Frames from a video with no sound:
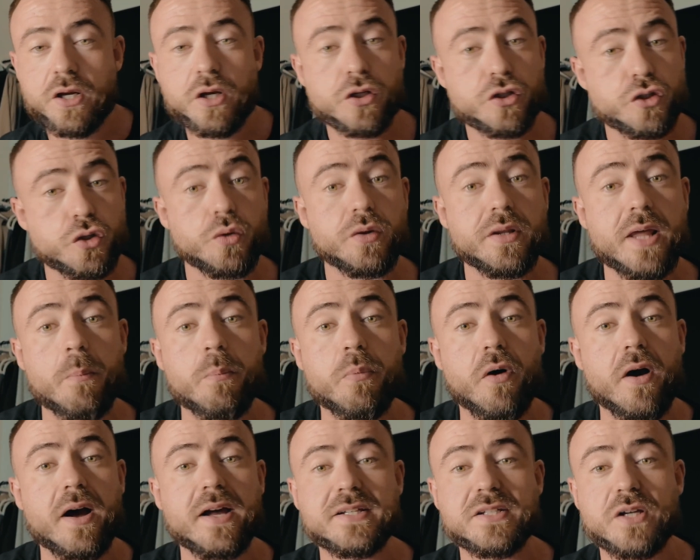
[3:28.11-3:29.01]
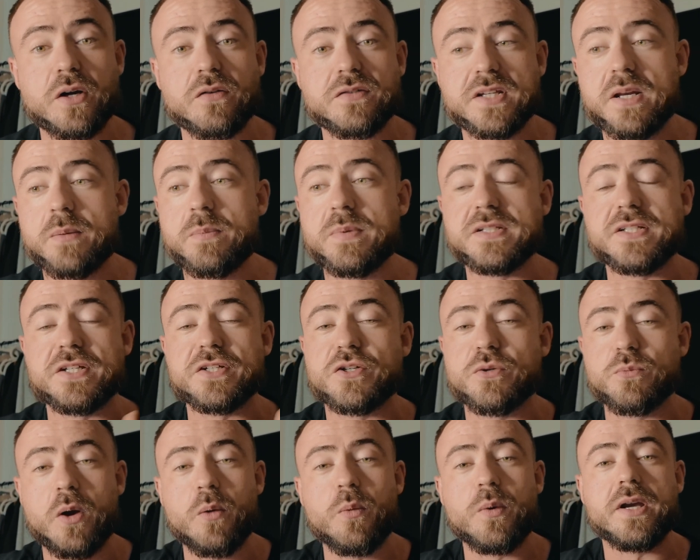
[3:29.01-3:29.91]
to then put ourselves in a
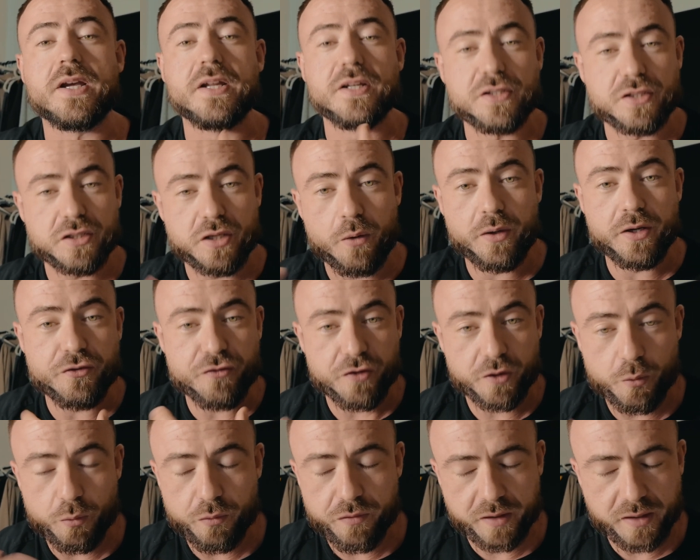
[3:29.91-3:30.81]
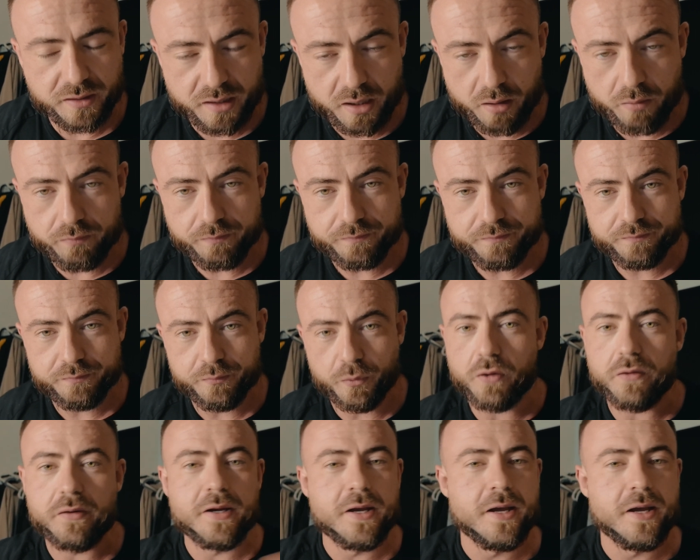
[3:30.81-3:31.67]
position where we can slowly trickle things down. But